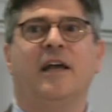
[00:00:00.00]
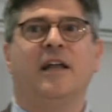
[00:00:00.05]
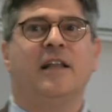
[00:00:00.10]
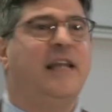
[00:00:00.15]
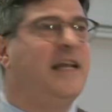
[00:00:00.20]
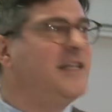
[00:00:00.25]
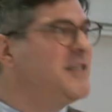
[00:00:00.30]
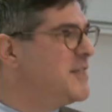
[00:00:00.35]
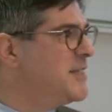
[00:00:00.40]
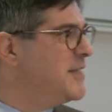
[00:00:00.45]

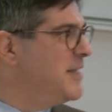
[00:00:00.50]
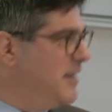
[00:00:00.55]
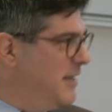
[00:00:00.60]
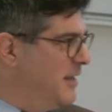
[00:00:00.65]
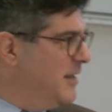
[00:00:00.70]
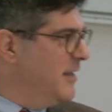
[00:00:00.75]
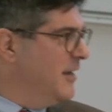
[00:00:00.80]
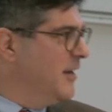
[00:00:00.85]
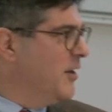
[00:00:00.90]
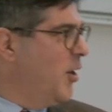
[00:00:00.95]
Let's
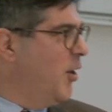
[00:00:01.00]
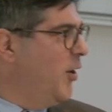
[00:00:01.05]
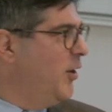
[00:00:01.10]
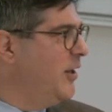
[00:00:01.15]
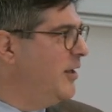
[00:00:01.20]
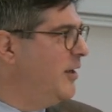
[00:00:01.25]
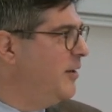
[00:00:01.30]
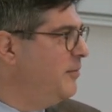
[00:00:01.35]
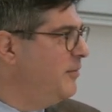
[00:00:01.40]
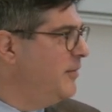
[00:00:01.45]
call
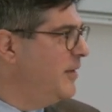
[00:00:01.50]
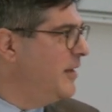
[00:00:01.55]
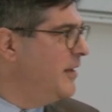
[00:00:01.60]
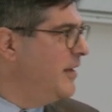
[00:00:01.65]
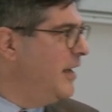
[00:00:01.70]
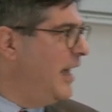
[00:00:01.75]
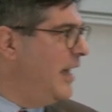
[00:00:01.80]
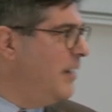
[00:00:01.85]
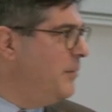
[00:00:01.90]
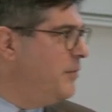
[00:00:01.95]
him
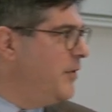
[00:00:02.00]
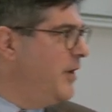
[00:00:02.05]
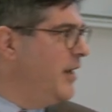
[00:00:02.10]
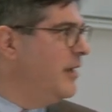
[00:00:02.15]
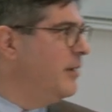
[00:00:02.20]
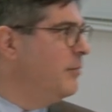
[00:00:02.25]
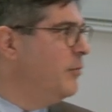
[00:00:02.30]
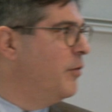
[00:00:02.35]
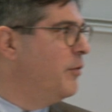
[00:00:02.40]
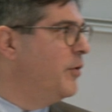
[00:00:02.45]
and
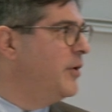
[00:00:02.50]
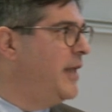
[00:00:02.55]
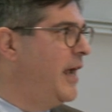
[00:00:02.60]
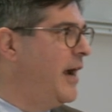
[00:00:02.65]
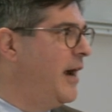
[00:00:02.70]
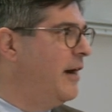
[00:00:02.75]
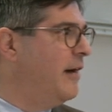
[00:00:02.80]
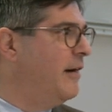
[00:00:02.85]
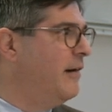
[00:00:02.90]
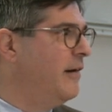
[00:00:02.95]
bring him over
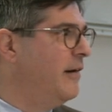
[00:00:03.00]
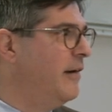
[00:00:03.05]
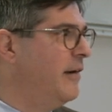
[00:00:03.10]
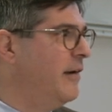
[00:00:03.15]
there.